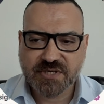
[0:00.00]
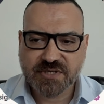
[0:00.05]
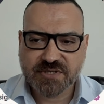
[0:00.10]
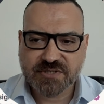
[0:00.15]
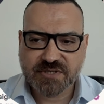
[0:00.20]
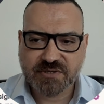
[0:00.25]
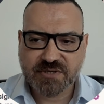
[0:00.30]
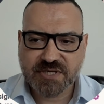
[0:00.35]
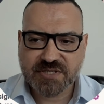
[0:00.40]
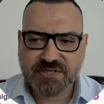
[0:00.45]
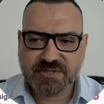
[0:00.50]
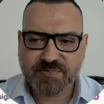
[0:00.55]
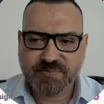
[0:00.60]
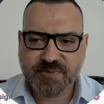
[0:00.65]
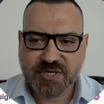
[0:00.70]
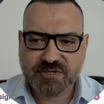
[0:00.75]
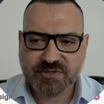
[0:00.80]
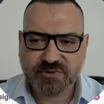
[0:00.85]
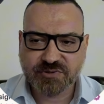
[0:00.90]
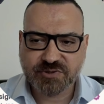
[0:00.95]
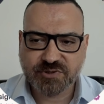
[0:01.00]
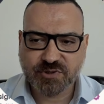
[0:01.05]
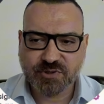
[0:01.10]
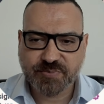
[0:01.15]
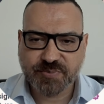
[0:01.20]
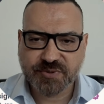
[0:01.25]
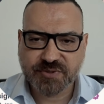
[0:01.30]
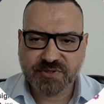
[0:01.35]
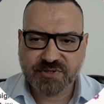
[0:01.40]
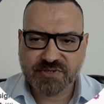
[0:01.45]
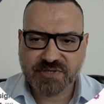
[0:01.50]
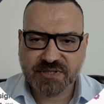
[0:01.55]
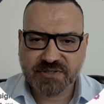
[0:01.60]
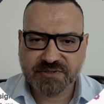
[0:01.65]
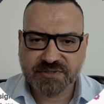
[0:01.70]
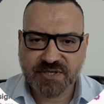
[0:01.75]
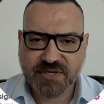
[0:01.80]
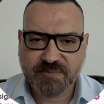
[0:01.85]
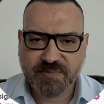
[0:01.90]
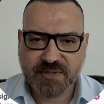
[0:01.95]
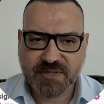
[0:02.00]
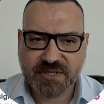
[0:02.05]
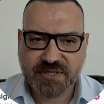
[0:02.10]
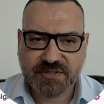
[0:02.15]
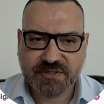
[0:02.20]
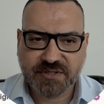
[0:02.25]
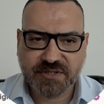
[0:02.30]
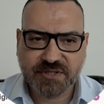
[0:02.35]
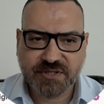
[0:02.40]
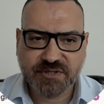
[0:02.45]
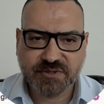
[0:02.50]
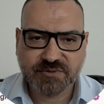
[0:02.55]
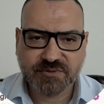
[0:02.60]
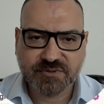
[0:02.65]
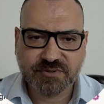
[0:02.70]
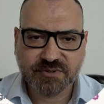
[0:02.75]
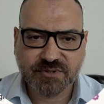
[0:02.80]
So let's press on the open result table, and here